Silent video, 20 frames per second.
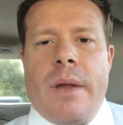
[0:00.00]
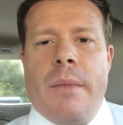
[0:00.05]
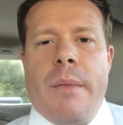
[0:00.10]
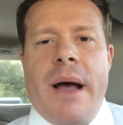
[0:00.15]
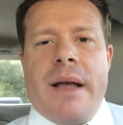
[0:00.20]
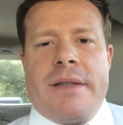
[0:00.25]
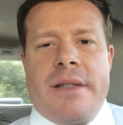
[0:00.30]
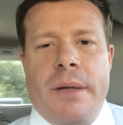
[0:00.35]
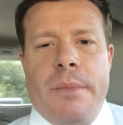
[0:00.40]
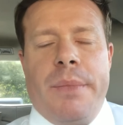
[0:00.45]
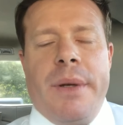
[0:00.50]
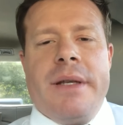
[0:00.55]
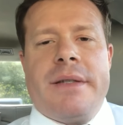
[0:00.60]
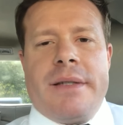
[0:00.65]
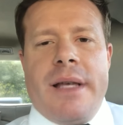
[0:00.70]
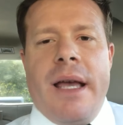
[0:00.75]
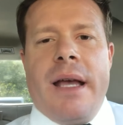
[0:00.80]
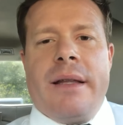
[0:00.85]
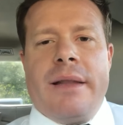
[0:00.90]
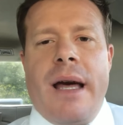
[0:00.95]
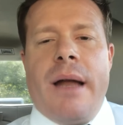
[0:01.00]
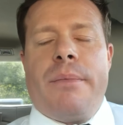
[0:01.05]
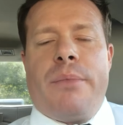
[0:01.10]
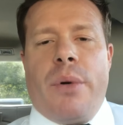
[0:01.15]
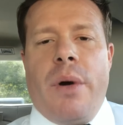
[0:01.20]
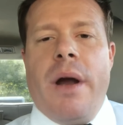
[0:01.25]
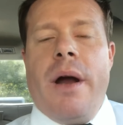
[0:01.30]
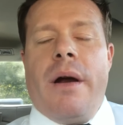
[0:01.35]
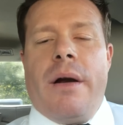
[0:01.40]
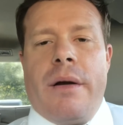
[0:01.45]
by simply saying that
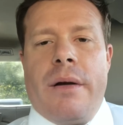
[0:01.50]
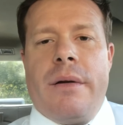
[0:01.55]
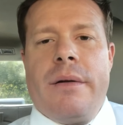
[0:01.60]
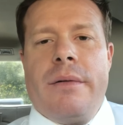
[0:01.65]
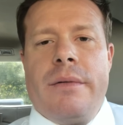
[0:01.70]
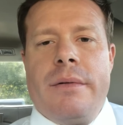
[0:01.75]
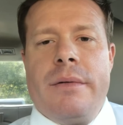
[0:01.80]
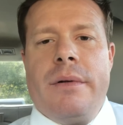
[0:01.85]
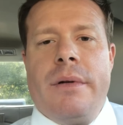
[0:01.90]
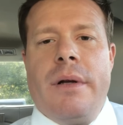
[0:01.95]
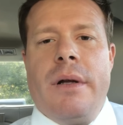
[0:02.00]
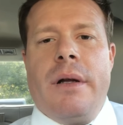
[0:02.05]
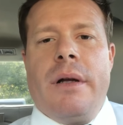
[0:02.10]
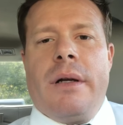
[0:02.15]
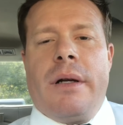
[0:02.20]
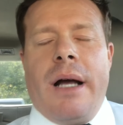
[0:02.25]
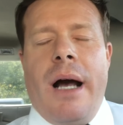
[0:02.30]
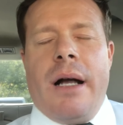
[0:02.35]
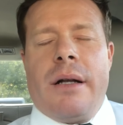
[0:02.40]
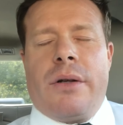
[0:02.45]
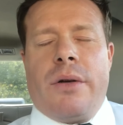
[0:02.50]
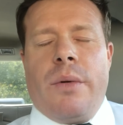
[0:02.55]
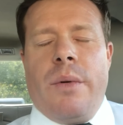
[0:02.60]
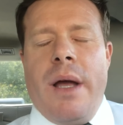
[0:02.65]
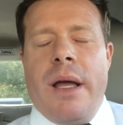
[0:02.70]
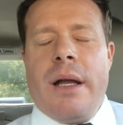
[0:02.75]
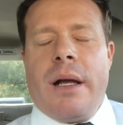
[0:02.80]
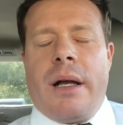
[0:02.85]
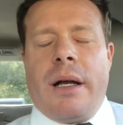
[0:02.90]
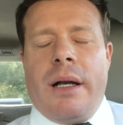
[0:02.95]
prayer. God,
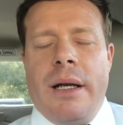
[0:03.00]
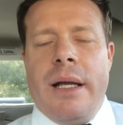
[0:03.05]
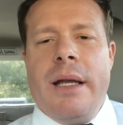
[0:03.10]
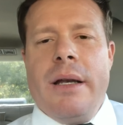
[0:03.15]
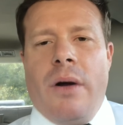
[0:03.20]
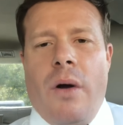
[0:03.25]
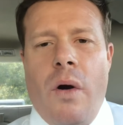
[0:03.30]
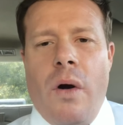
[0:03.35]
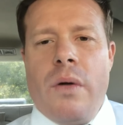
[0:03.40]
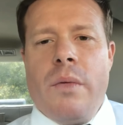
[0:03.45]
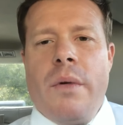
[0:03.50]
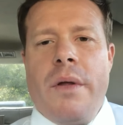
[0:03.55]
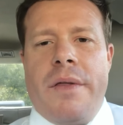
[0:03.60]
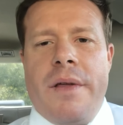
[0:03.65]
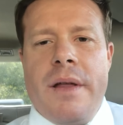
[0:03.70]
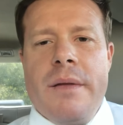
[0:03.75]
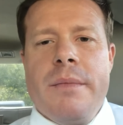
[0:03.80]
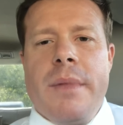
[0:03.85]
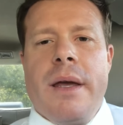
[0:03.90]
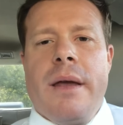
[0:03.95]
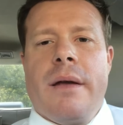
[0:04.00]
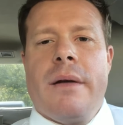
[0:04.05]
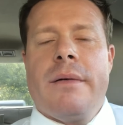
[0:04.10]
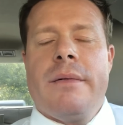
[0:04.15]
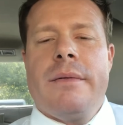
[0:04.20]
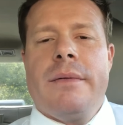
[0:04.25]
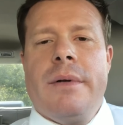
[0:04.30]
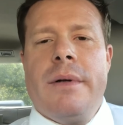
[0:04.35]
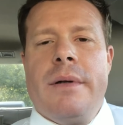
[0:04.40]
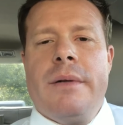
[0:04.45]
create a clean heart within me.
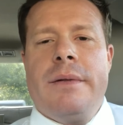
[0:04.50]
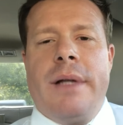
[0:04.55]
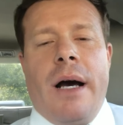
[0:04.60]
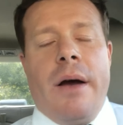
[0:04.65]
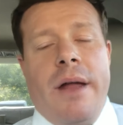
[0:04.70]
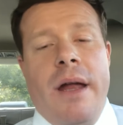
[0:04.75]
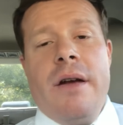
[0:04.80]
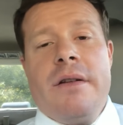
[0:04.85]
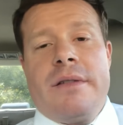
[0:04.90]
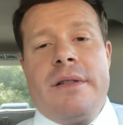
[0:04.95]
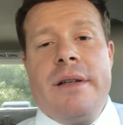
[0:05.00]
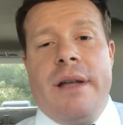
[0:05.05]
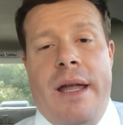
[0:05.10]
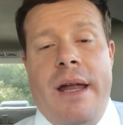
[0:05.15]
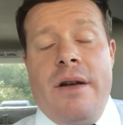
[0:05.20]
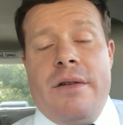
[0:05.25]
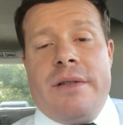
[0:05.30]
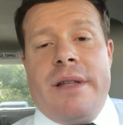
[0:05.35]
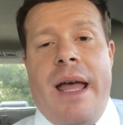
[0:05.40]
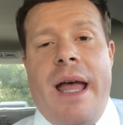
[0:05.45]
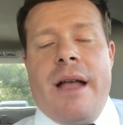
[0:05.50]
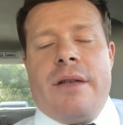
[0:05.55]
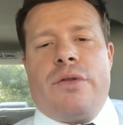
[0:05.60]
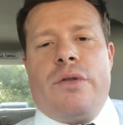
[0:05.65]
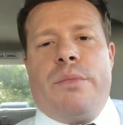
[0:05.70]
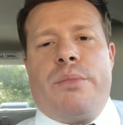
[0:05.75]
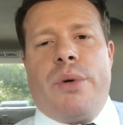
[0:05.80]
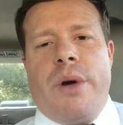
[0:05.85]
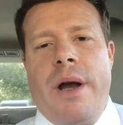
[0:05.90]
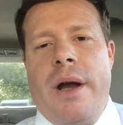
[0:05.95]
Now here's the here's the
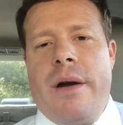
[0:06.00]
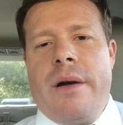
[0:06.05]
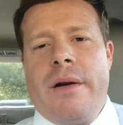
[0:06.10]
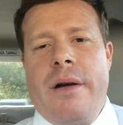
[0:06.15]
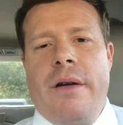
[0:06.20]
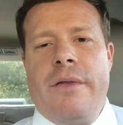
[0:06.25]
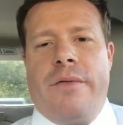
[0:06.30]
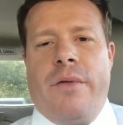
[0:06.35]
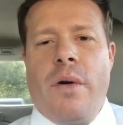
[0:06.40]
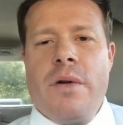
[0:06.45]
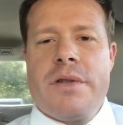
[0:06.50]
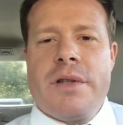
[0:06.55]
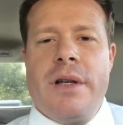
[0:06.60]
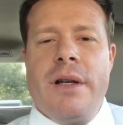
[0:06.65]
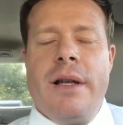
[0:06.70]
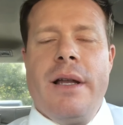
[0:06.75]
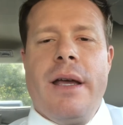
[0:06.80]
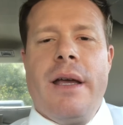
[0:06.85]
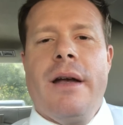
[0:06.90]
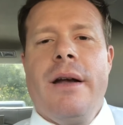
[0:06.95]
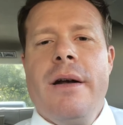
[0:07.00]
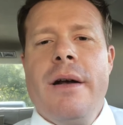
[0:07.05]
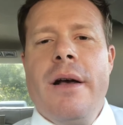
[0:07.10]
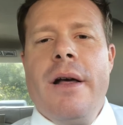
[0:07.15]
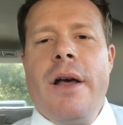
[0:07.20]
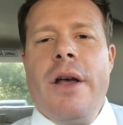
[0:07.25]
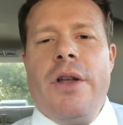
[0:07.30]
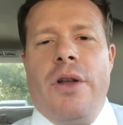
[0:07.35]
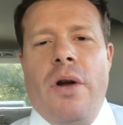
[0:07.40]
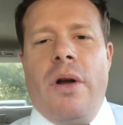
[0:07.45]
answered prayer. Unfortunately,
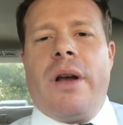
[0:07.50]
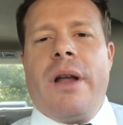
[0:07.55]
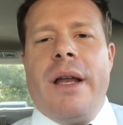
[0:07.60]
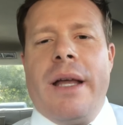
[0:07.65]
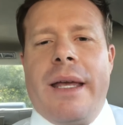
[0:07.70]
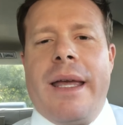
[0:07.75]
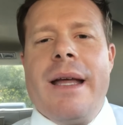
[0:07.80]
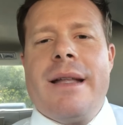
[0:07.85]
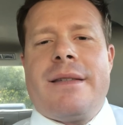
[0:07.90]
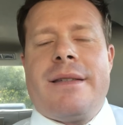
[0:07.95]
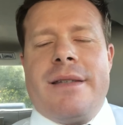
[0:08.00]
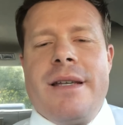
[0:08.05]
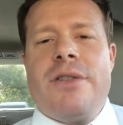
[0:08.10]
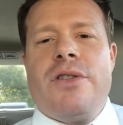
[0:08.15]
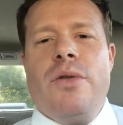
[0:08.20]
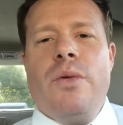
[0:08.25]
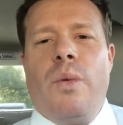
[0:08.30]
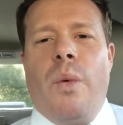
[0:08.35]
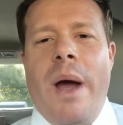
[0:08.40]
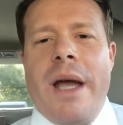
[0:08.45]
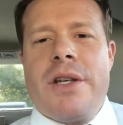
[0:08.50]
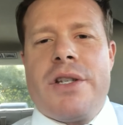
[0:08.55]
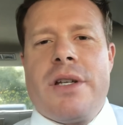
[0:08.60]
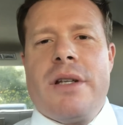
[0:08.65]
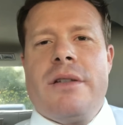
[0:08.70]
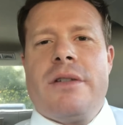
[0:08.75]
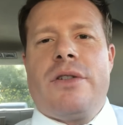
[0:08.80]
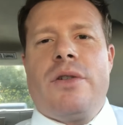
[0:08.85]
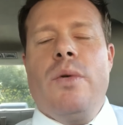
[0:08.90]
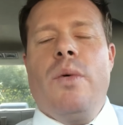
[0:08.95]
you're going to get
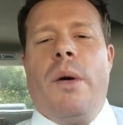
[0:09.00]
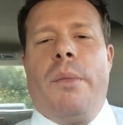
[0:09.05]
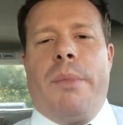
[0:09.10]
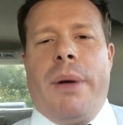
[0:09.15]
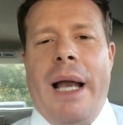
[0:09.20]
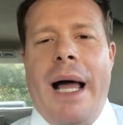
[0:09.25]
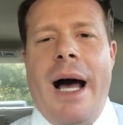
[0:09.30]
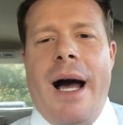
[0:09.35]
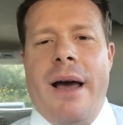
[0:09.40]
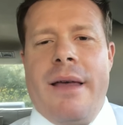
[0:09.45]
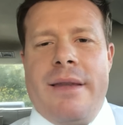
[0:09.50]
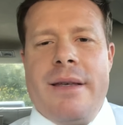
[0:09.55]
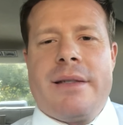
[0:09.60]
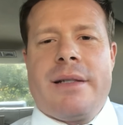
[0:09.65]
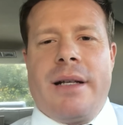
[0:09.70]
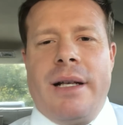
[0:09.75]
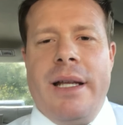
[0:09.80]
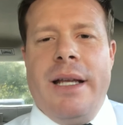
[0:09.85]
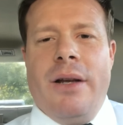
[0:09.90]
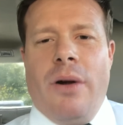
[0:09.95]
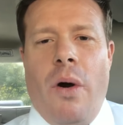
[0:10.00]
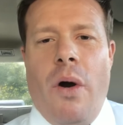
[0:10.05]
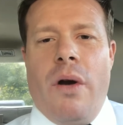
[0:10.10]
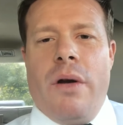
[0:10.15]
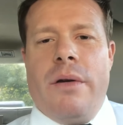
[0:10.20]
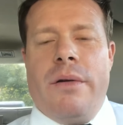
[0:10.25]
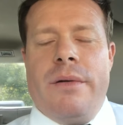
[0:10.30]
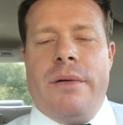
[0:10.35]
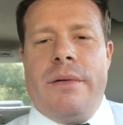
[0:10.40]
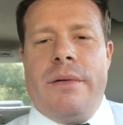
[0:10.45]
situations to apply this clean heart.